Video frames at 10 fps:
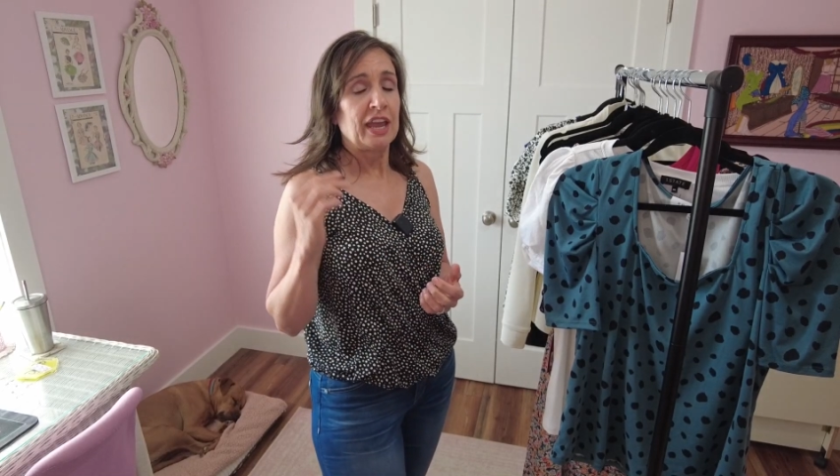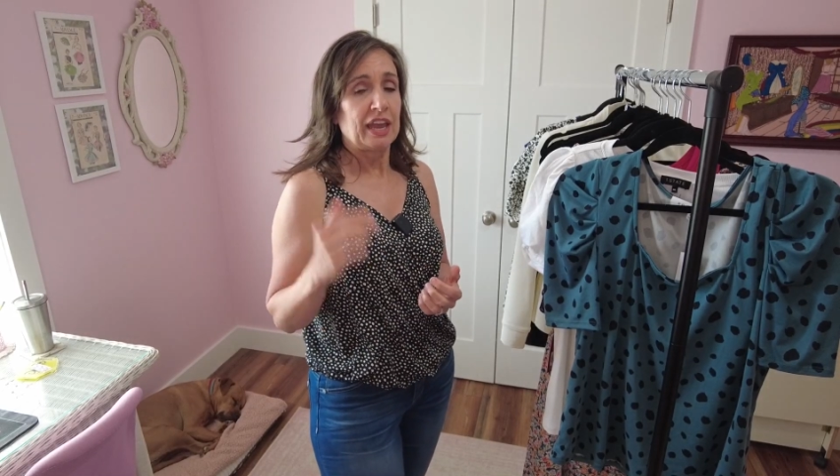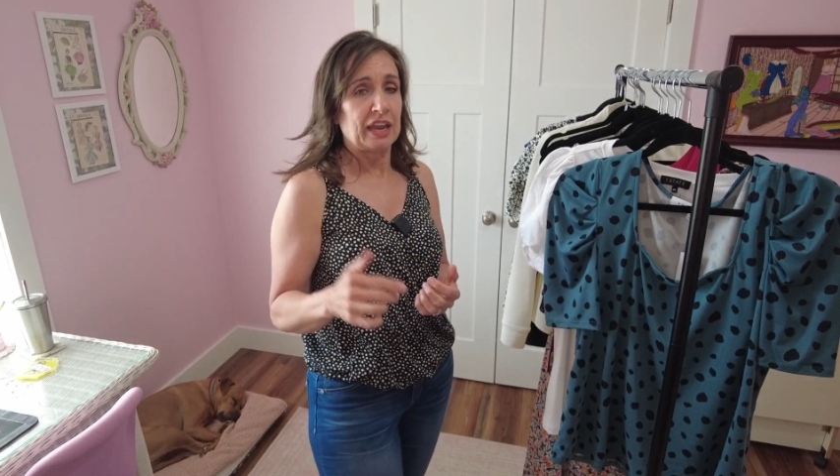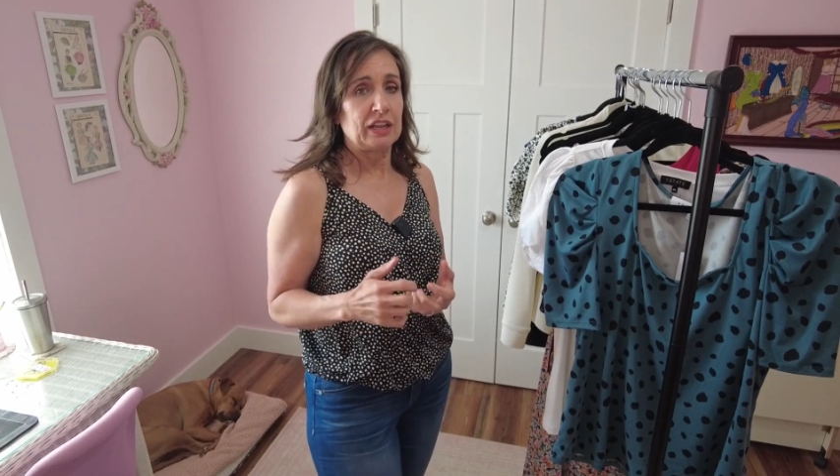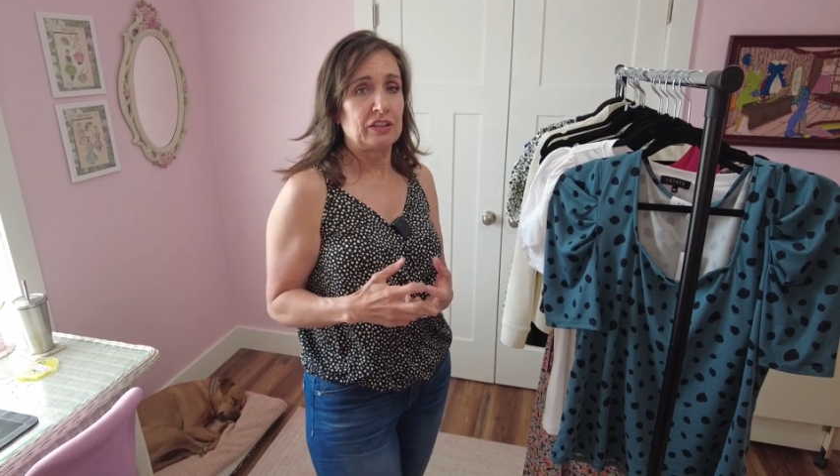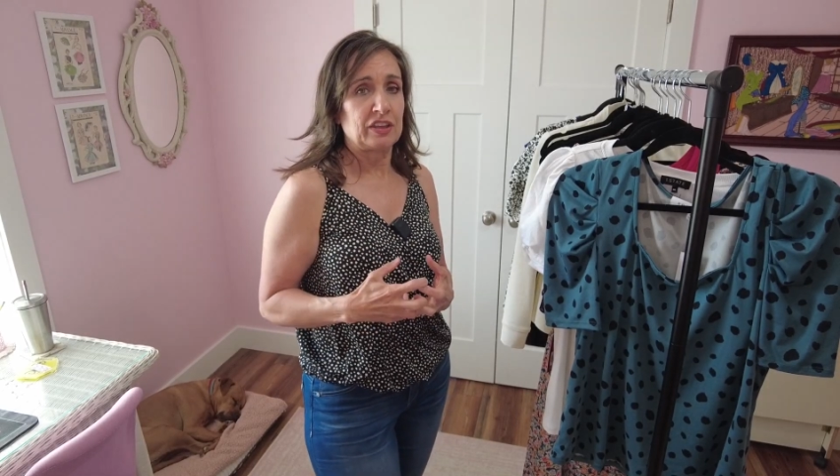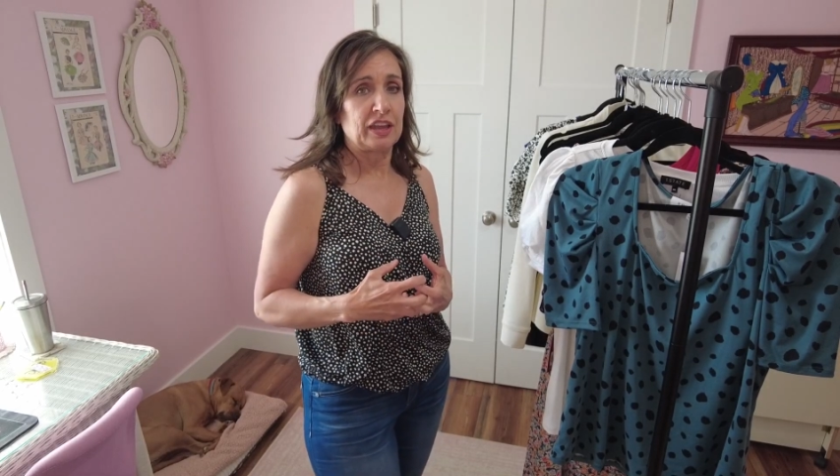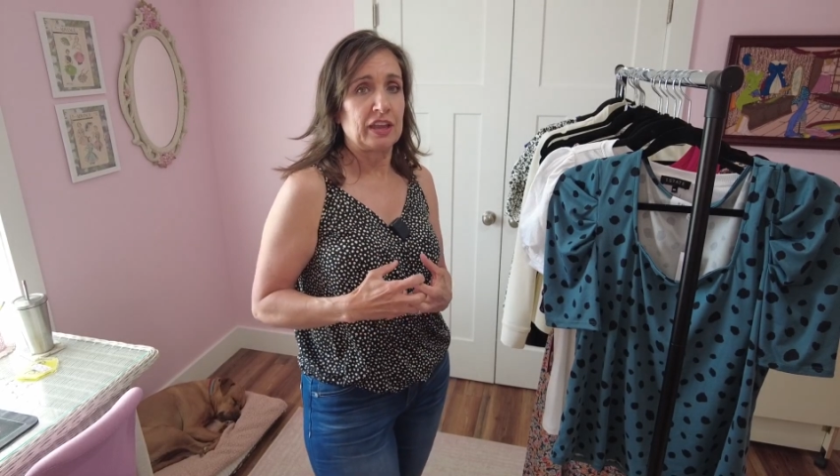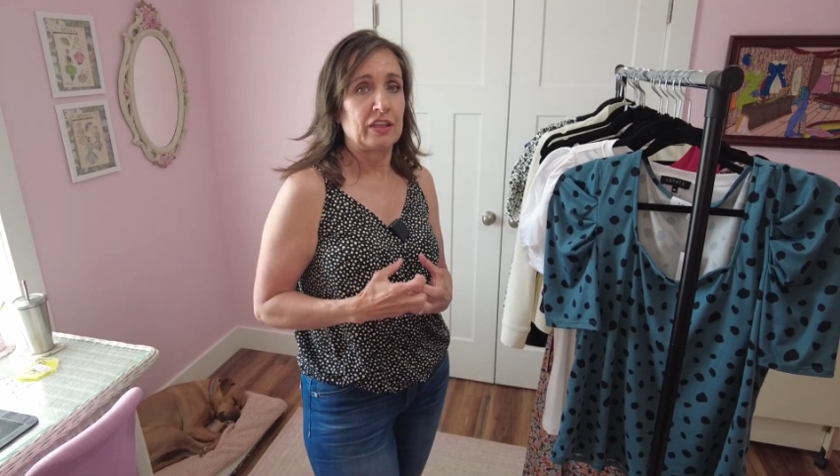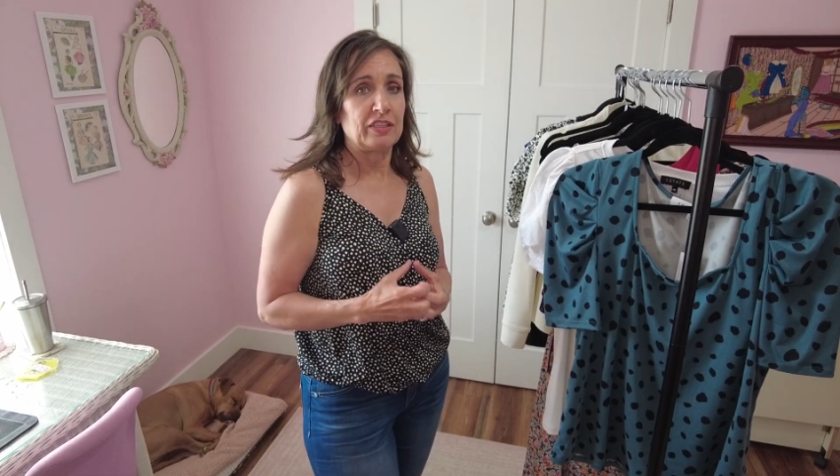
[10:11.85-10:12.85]

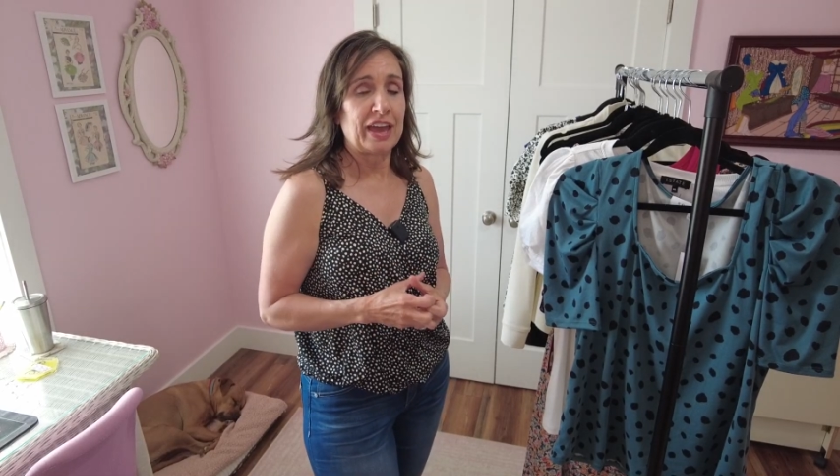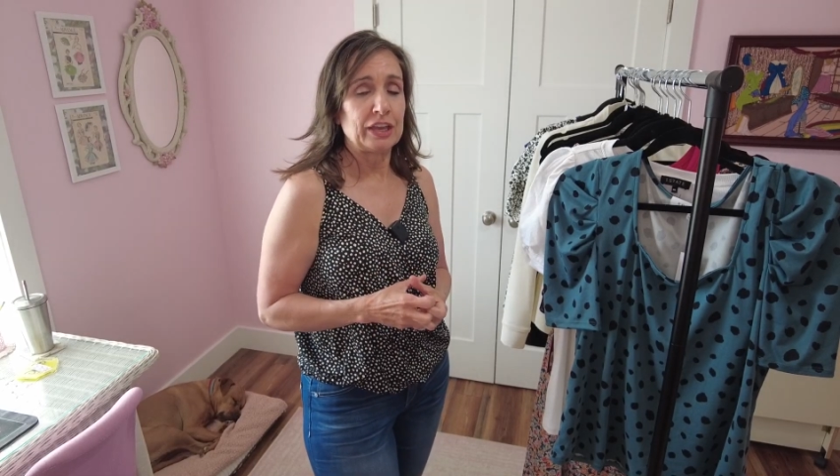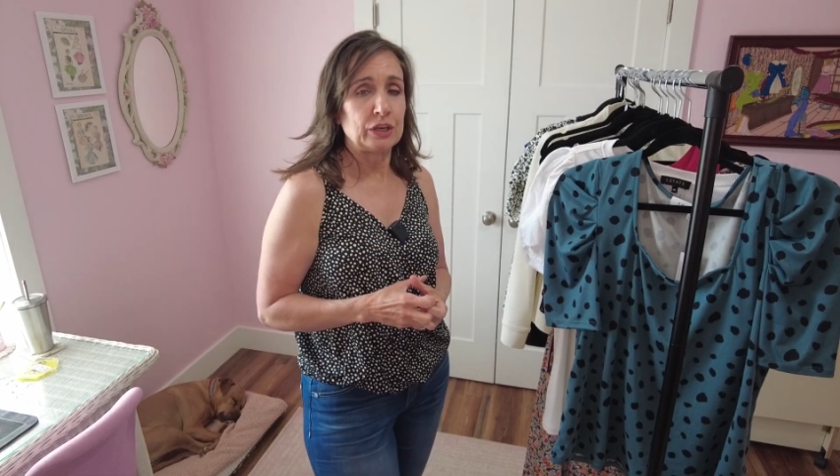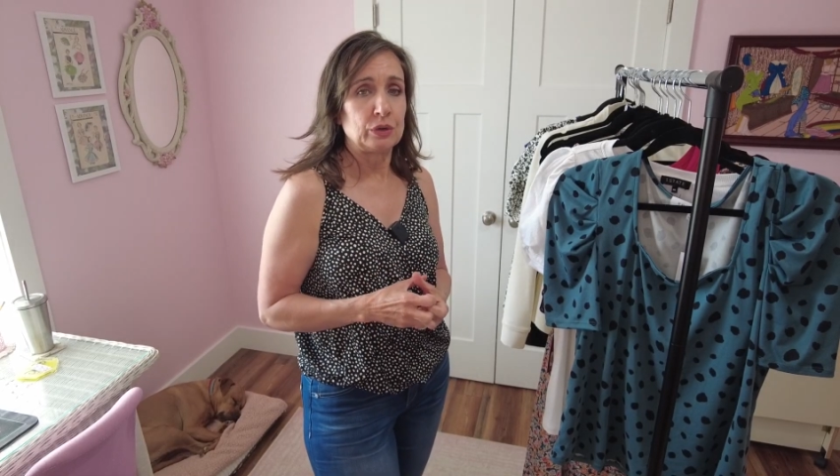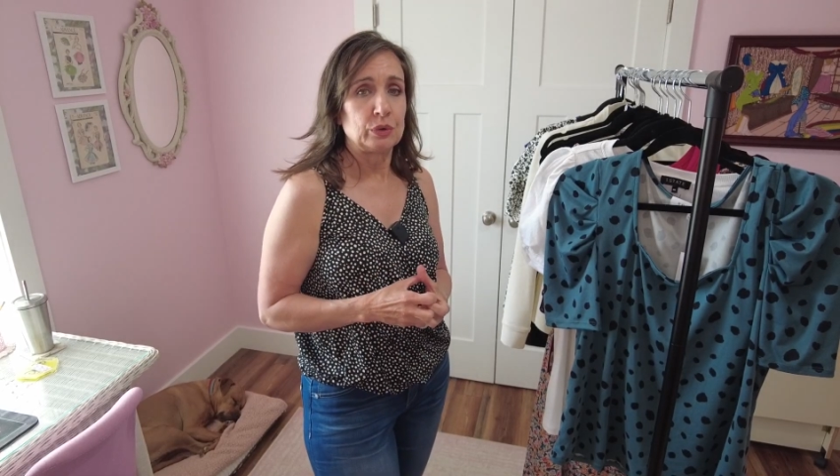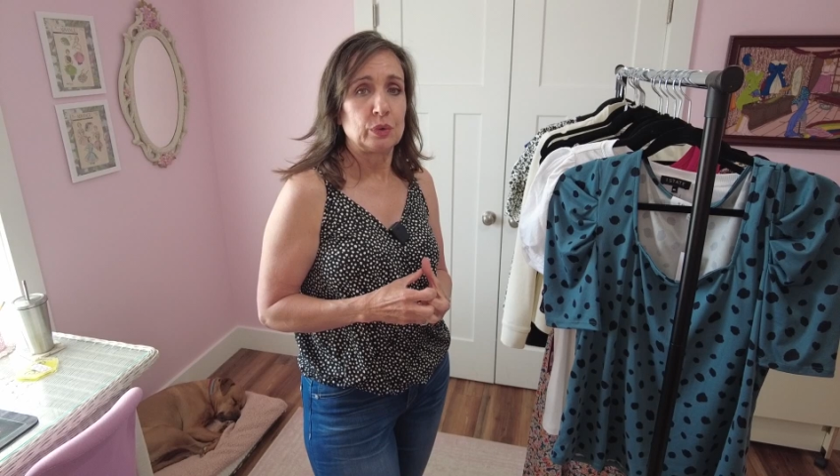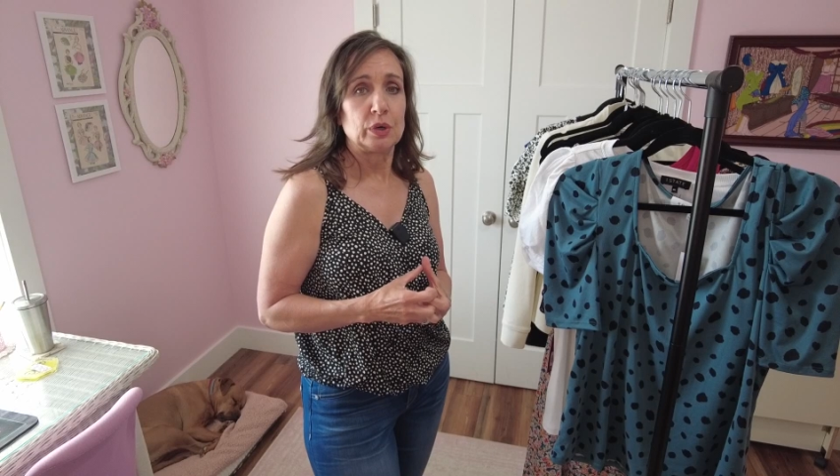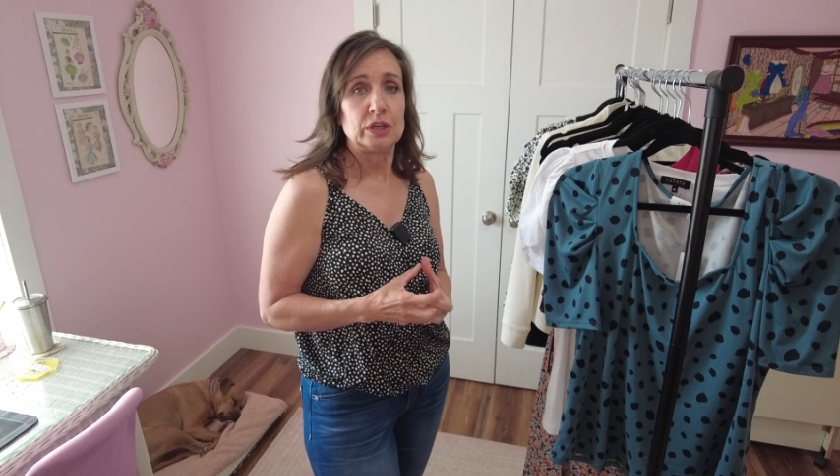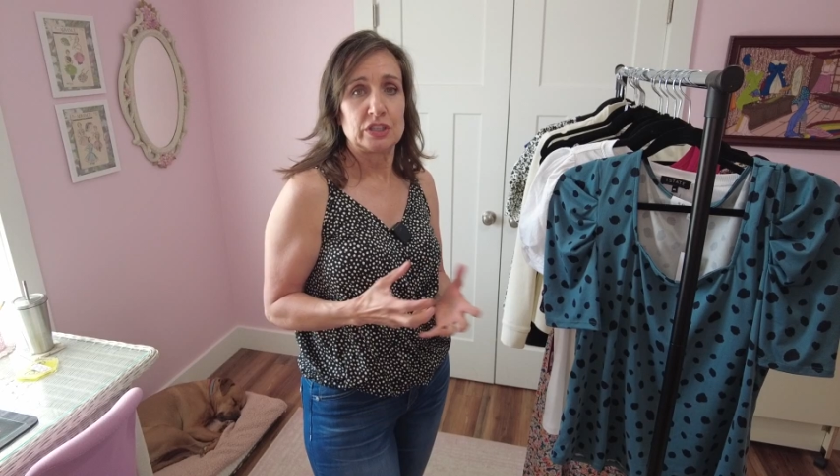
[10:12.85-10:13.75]
anything that you